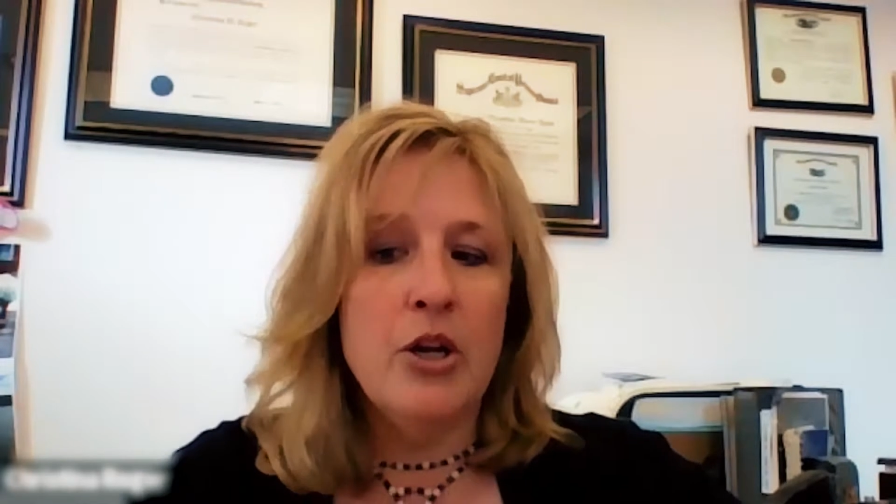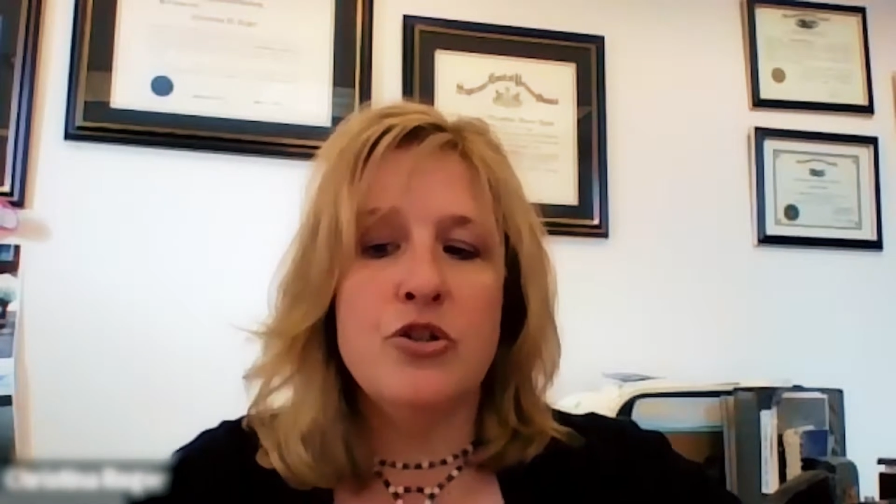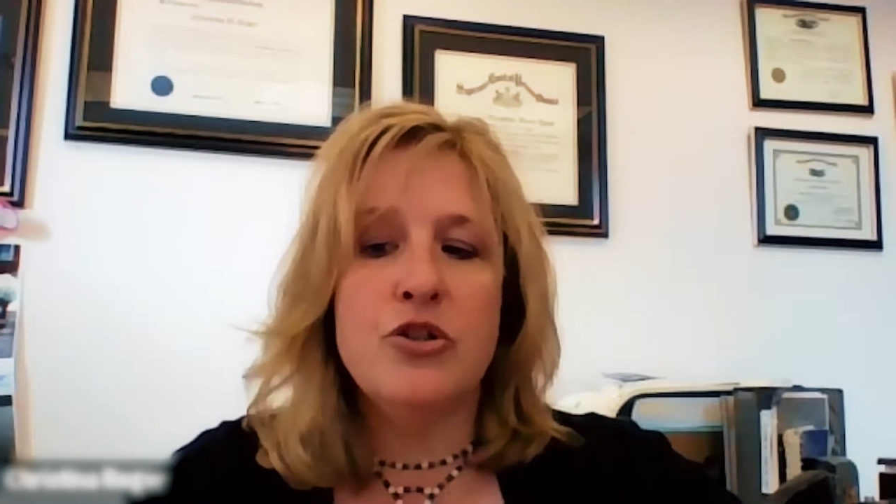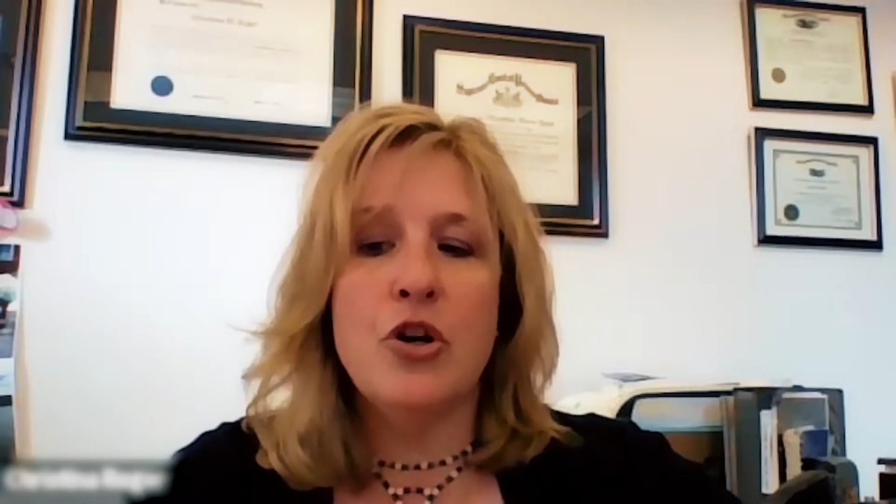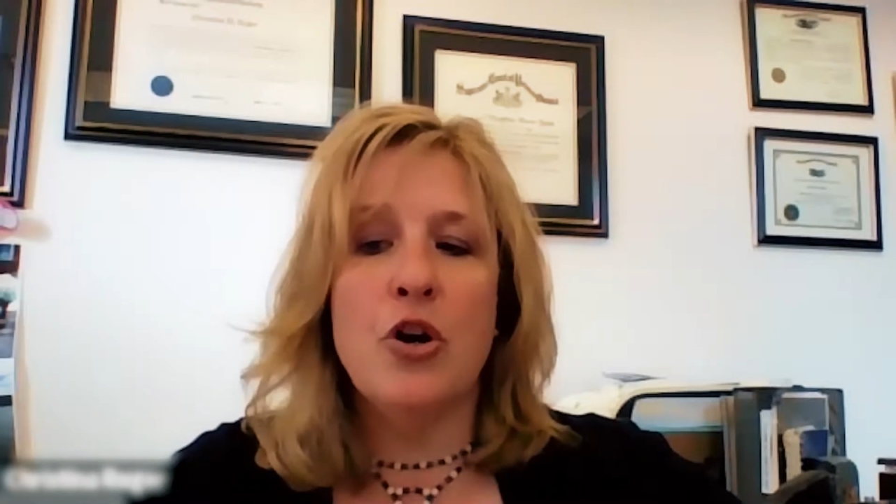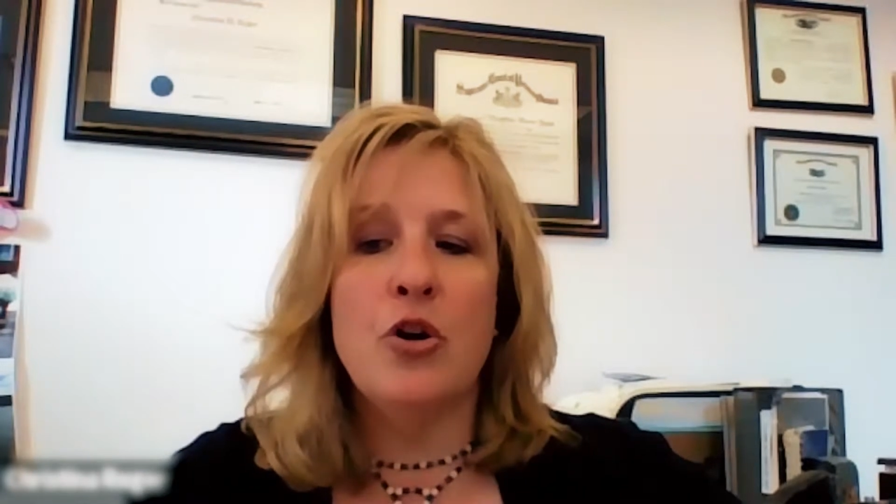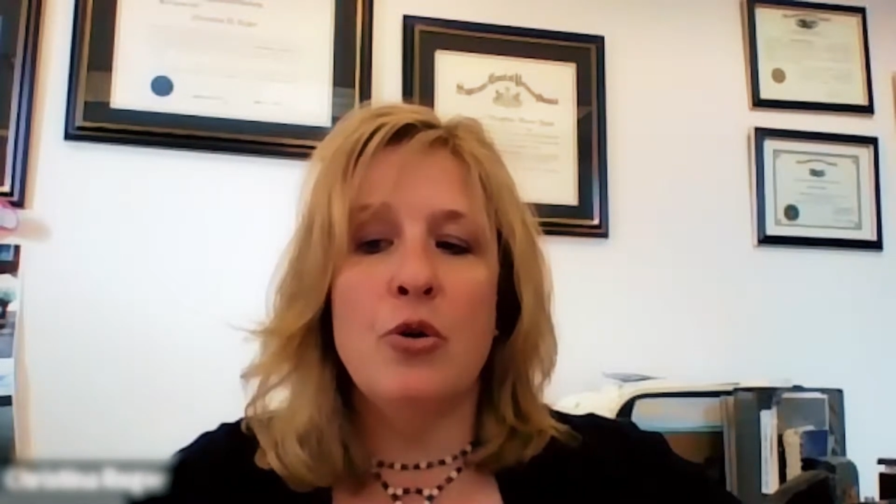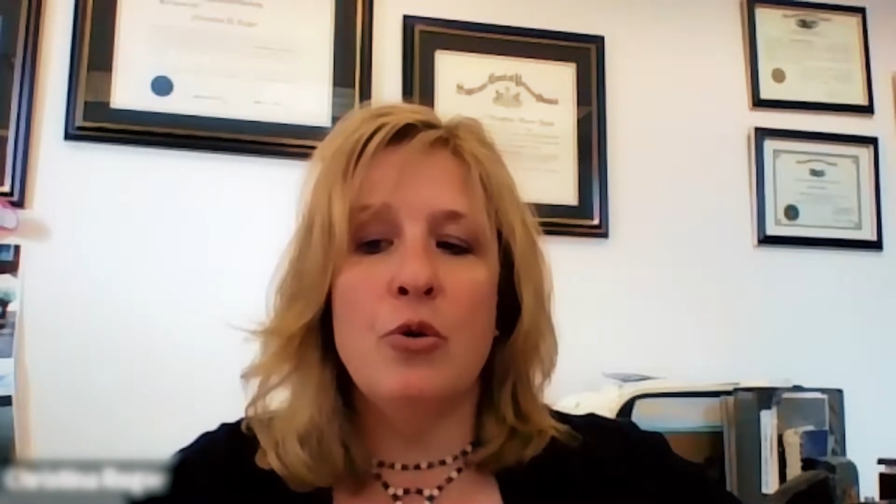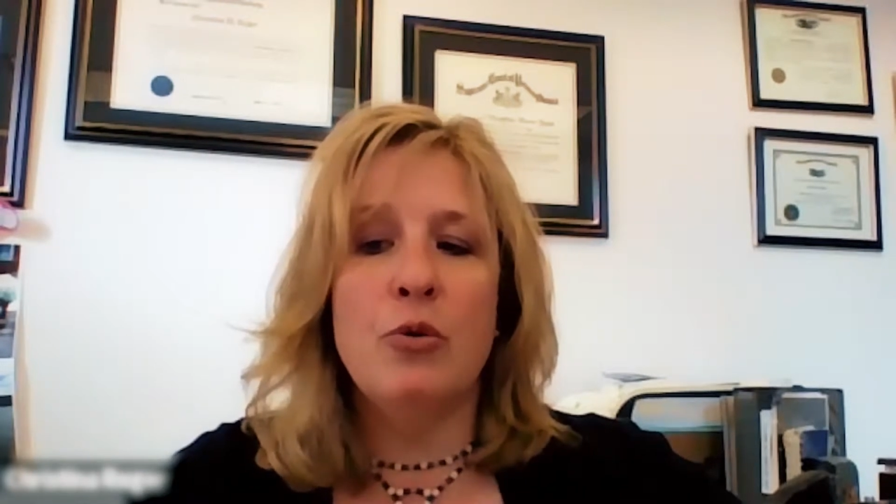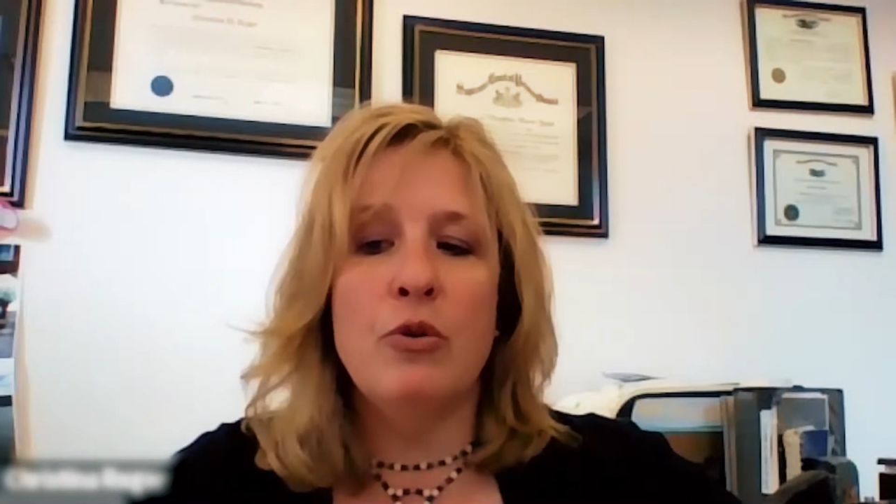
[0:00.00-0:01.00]

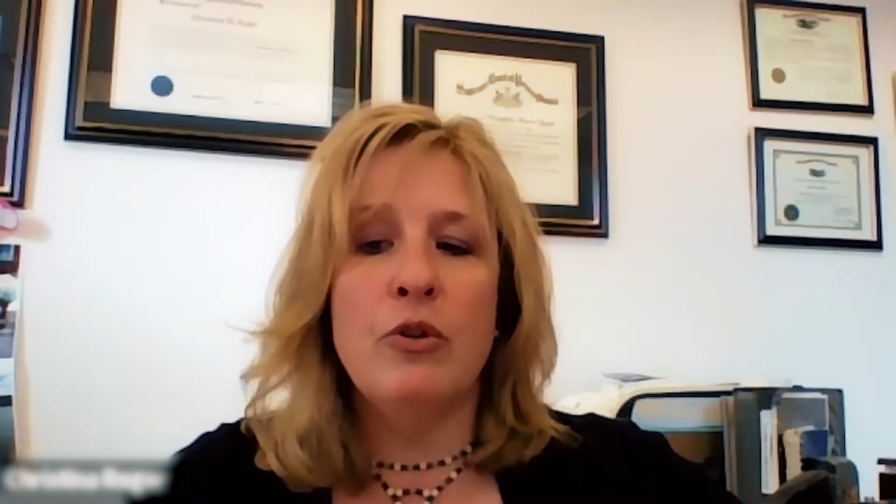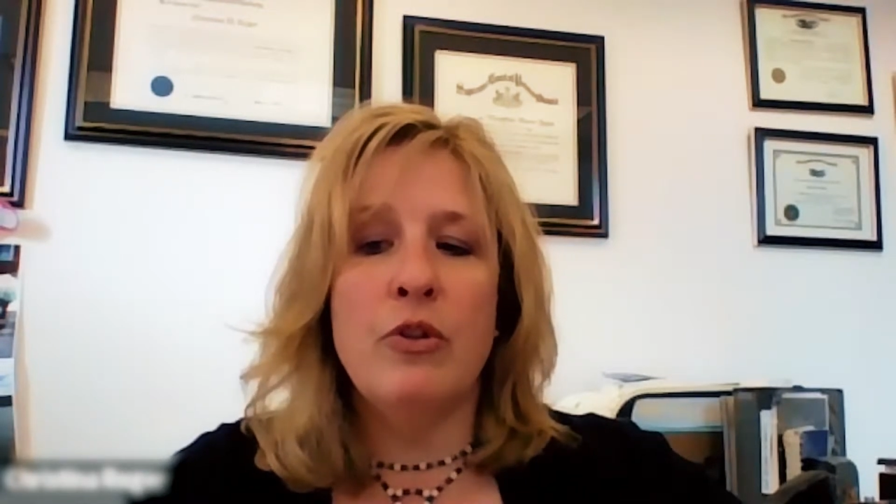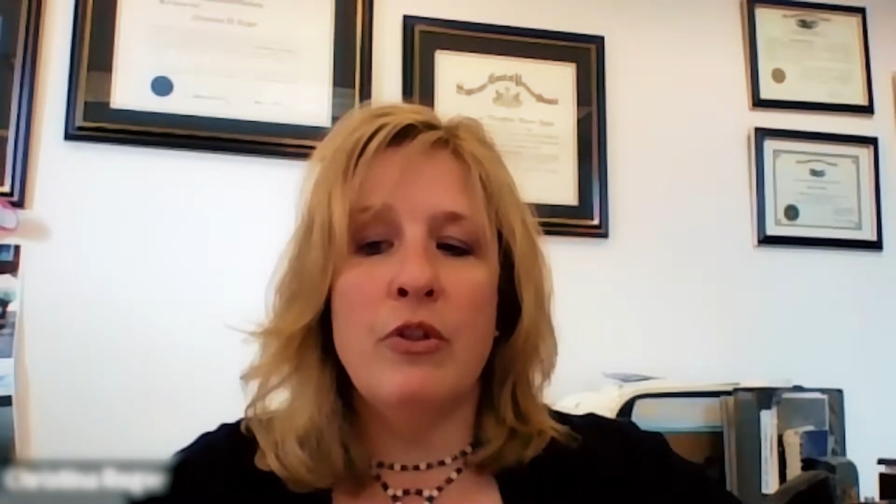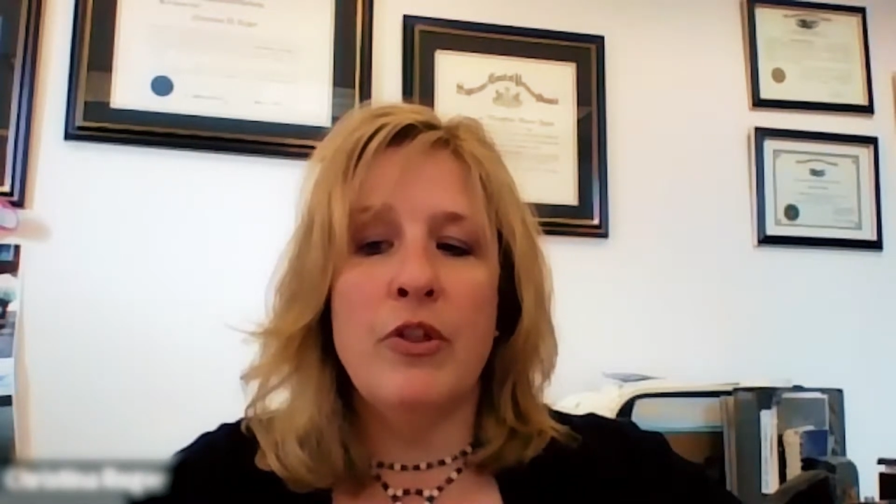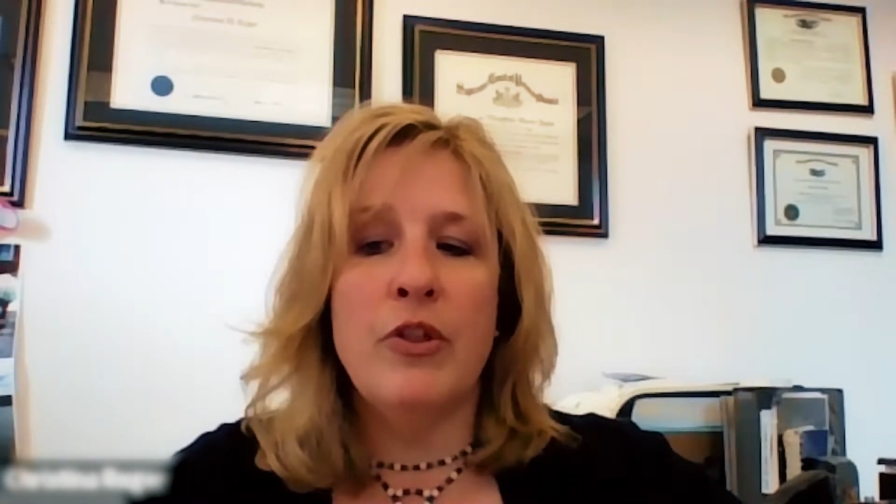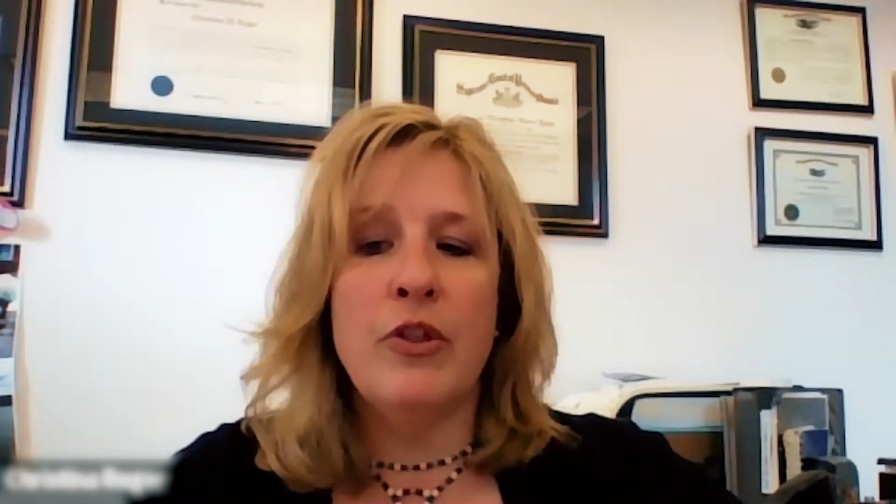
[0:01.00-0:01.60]
So the